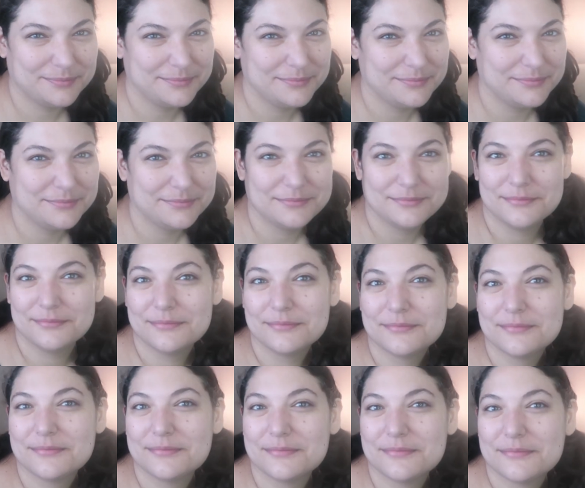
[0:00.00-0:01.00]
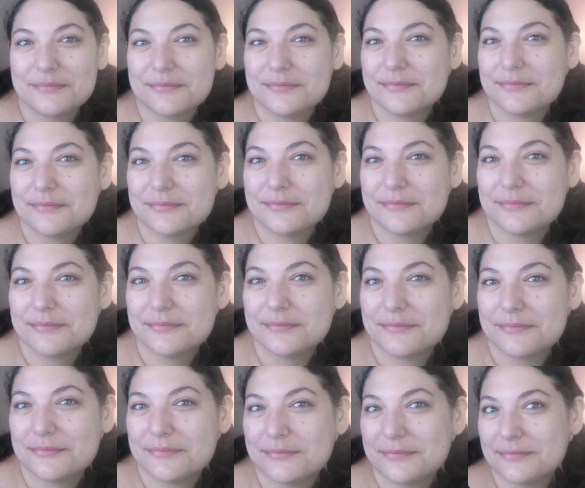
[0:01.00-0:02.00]

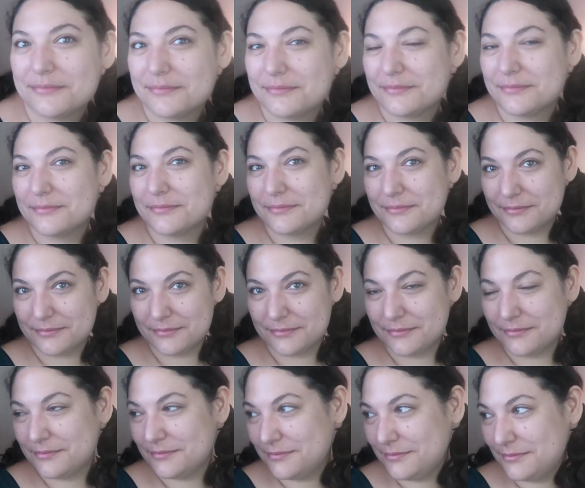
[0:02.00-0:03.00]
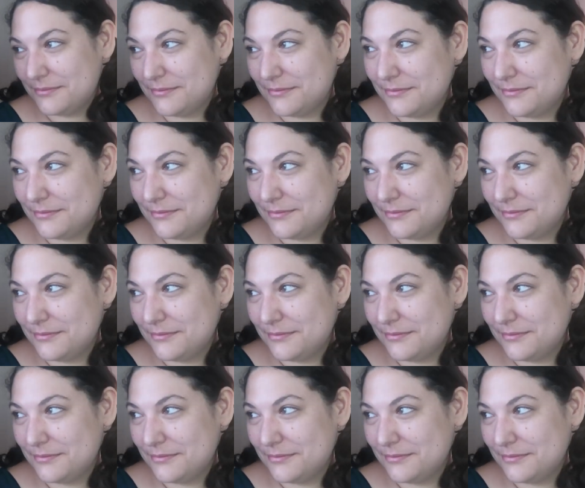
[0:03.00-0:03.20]
This person isn't speaking.